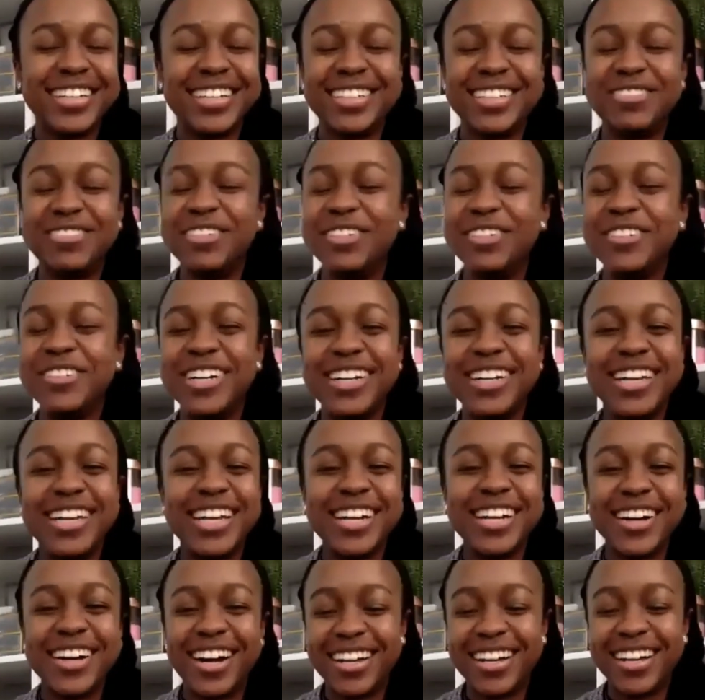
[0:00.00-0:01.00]
So, want to
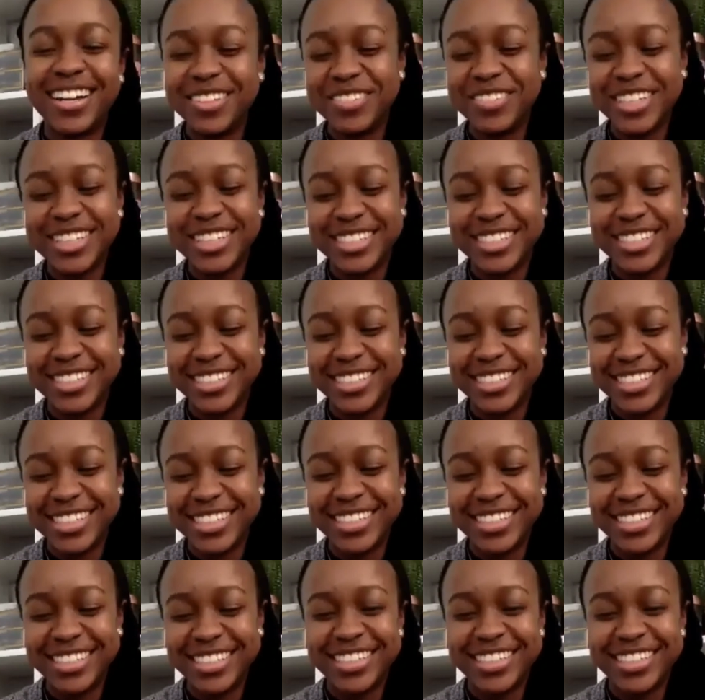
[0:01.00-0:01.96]
hear all of it, trust us.